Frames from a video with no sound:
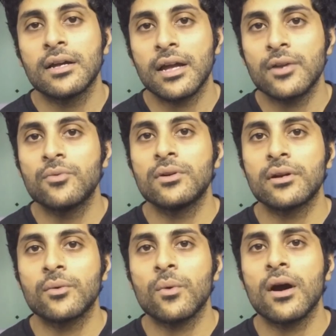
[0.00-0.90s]
it will
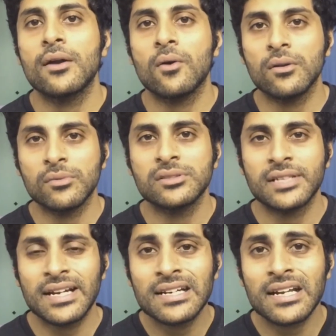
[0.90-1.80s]
require almost
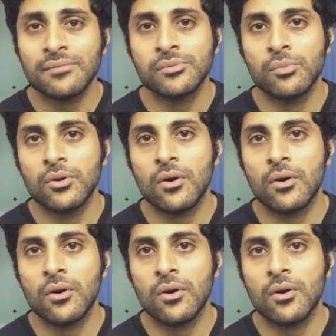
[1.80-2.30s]
10 times more